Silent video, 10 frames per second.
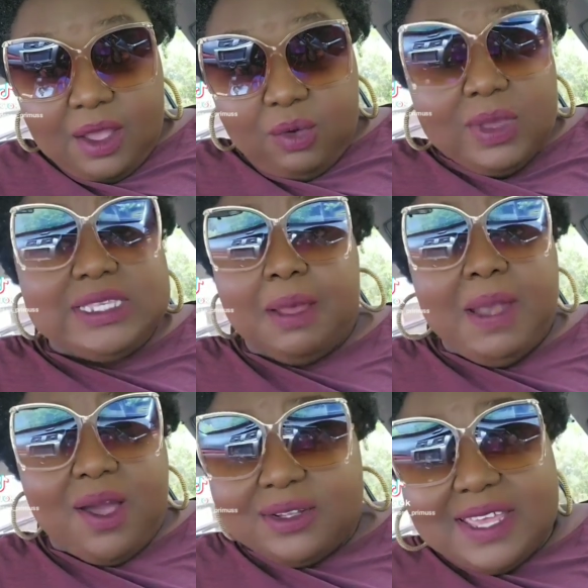We get
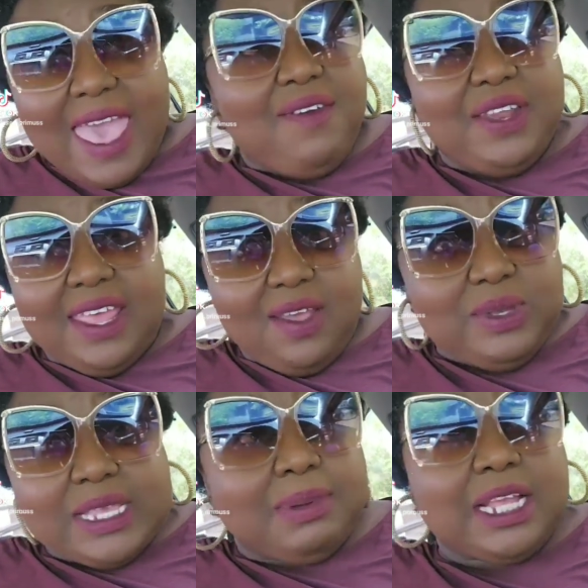blackout here every day. We
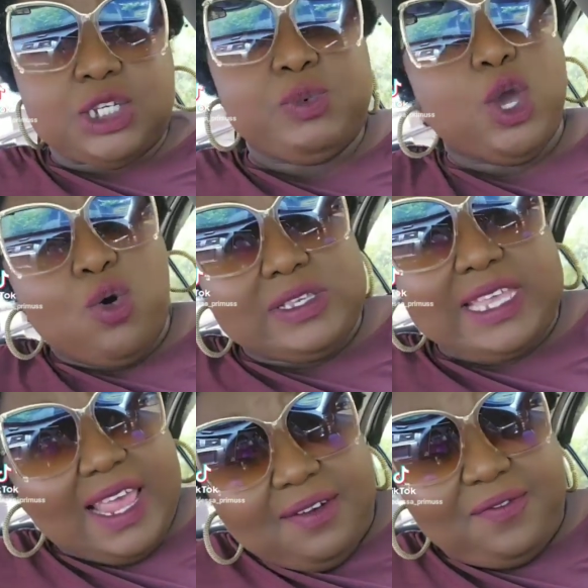sabotaging we
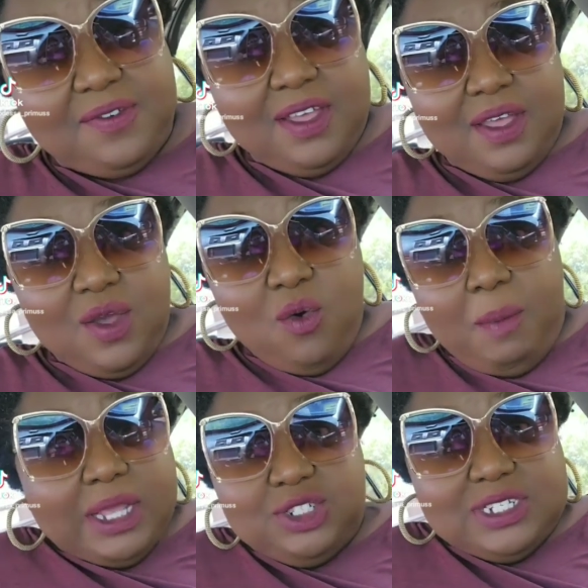ourselves. What
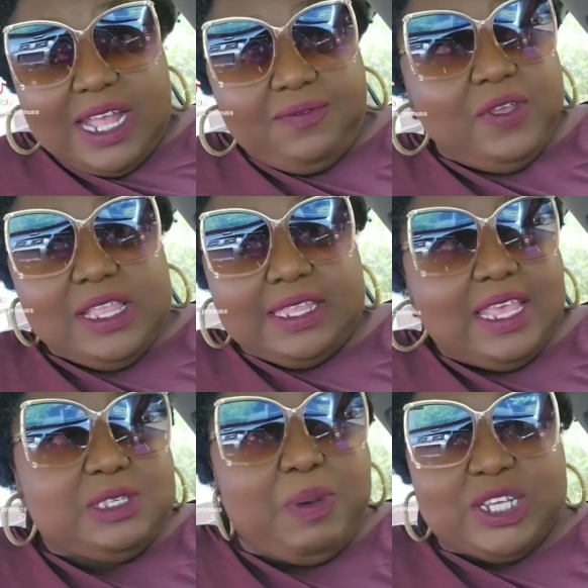make Trinidad feel like they're
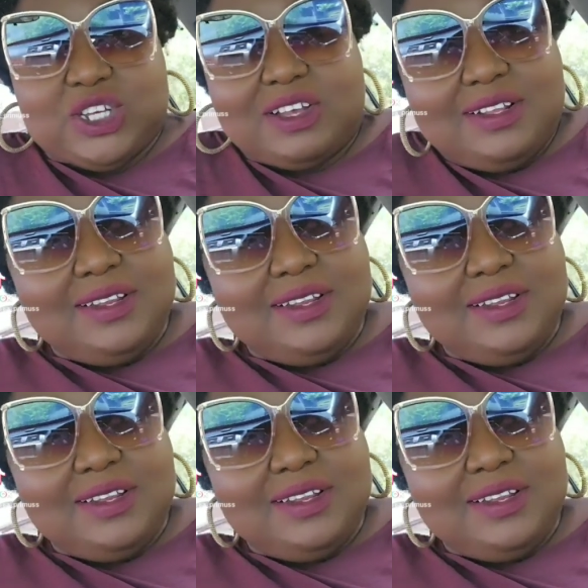special?